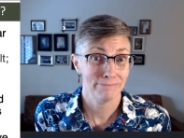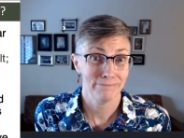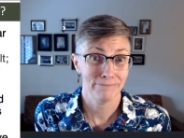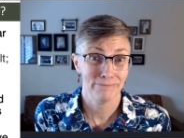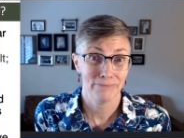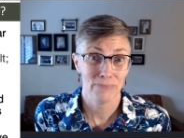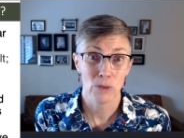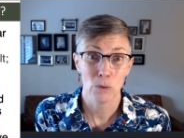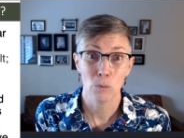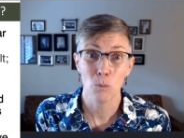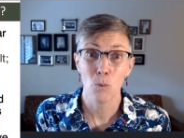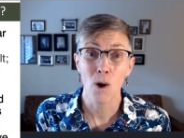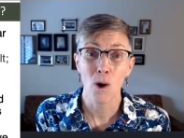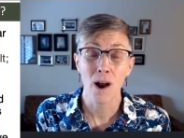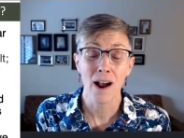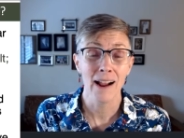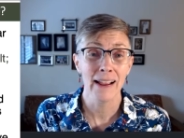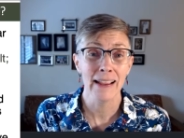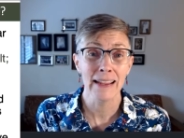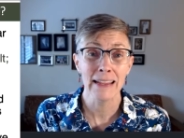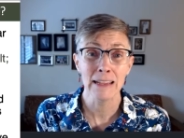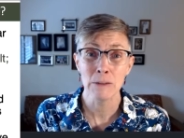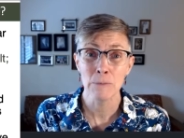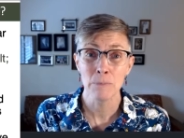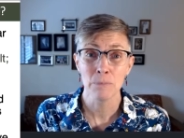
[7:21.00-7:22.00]

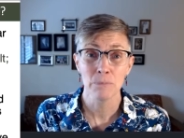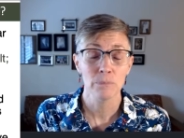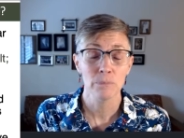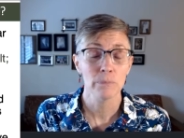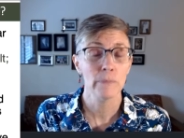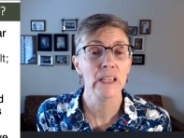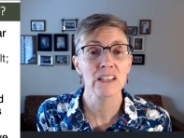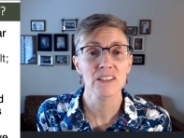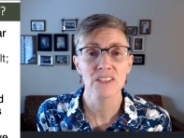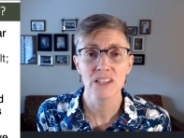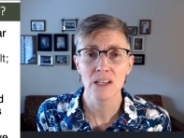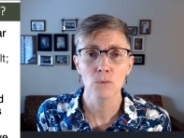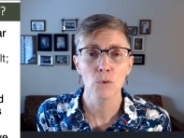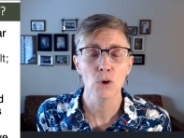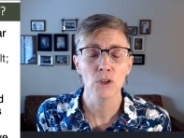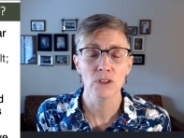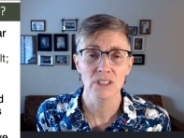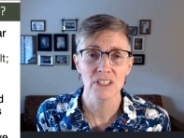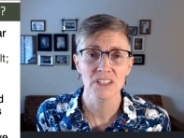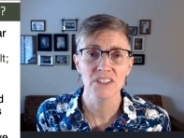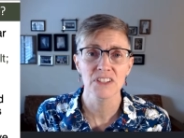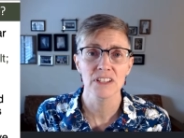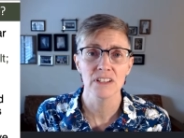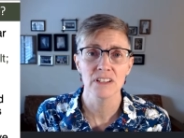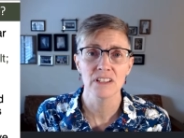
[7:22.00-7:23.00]
Why? Because they won't
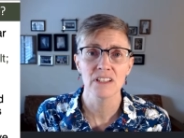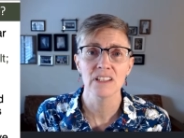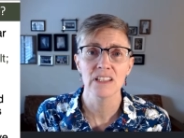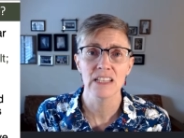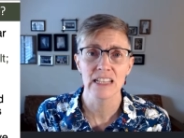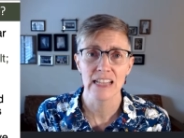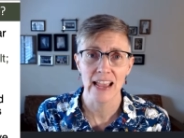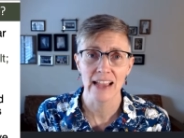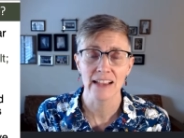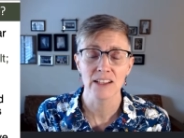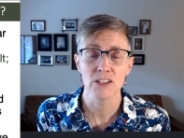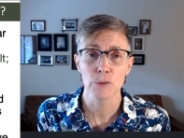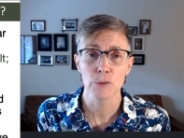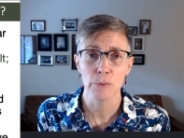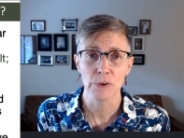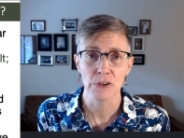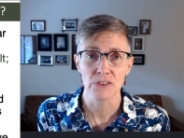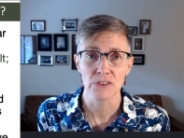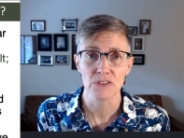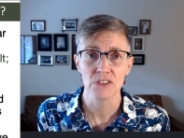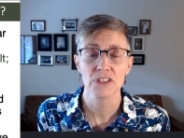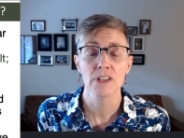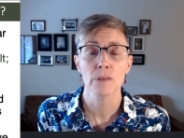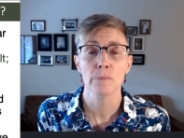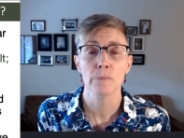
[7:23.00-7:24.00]
listen to the experts,
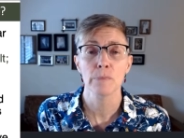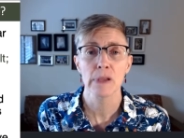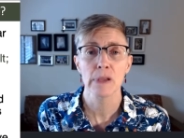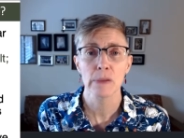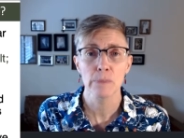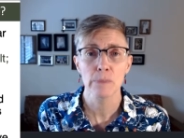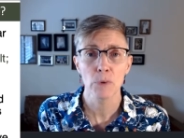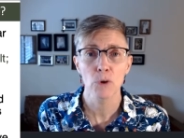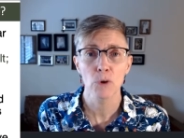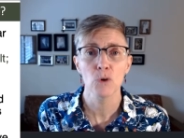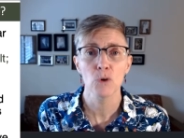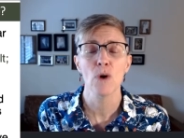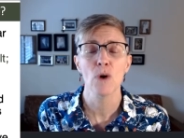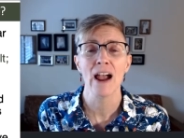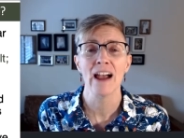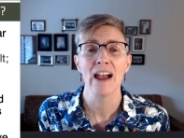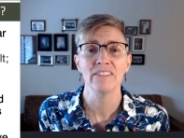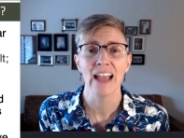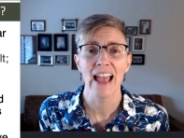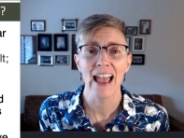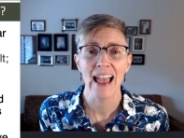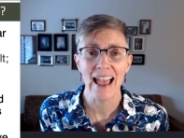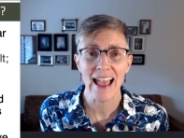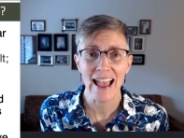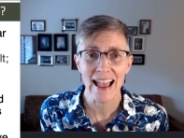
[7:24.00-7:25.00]
the people who have
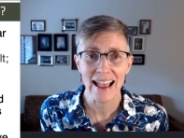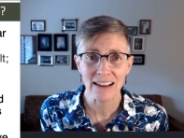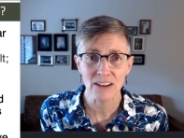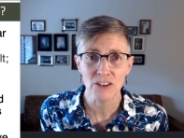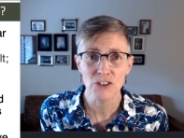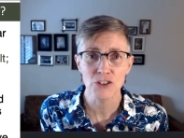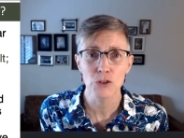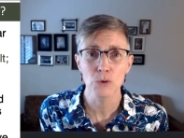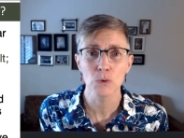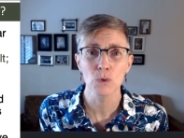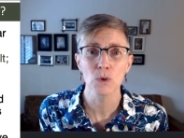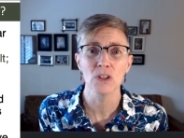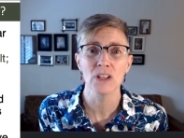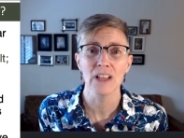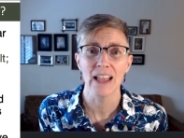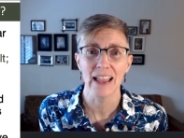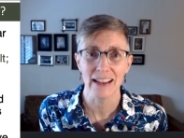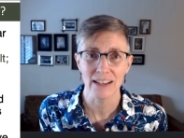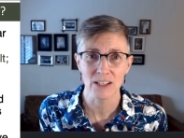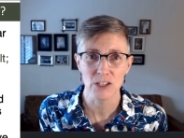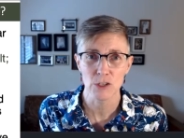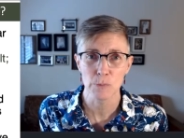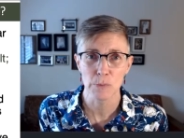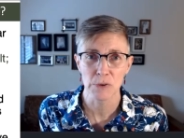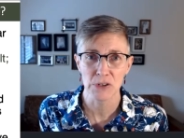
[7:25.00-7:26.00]
actual
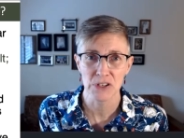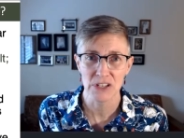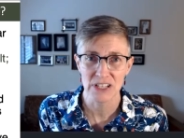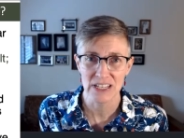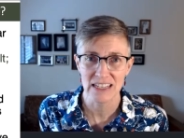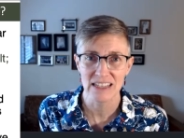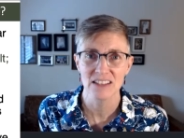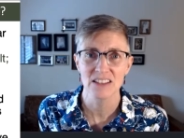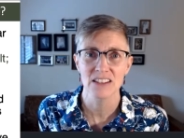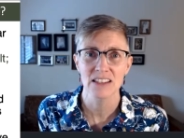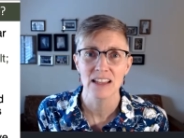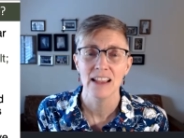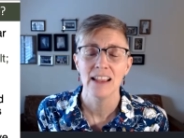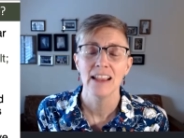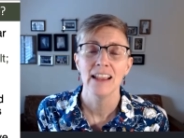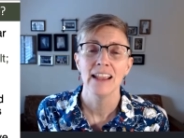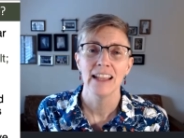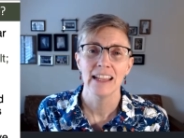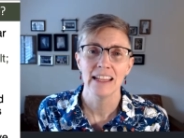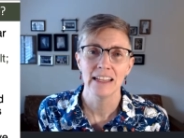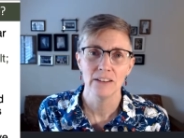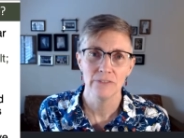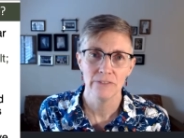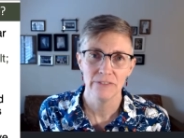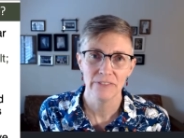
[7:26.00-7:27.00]
expertise in
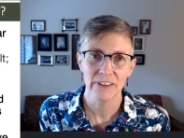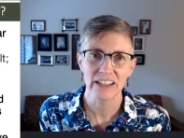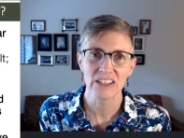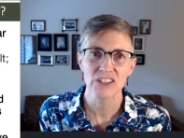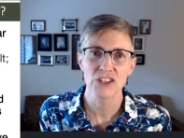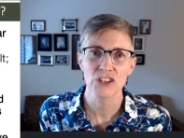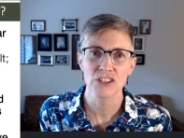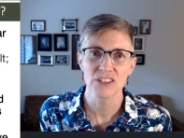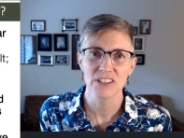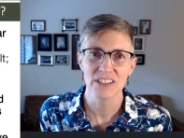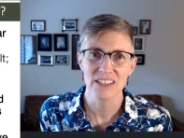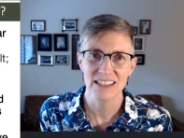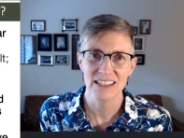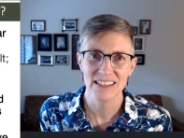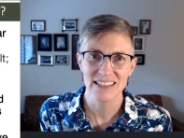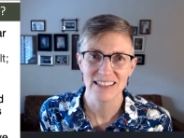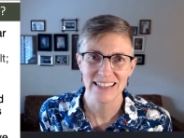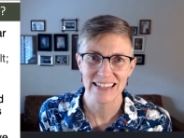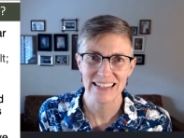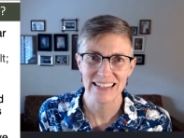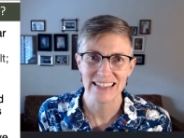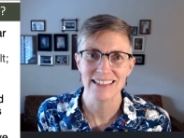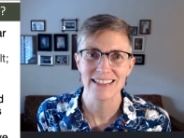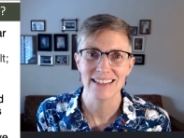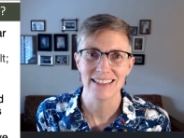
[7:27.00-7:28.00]
infectious
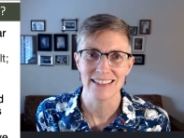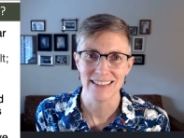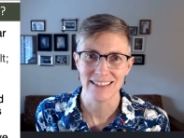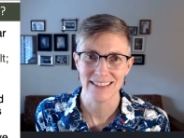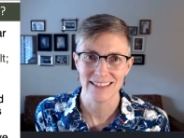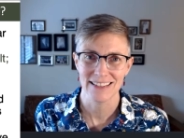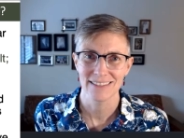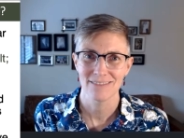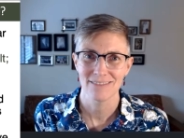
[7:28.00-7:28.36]
diseases.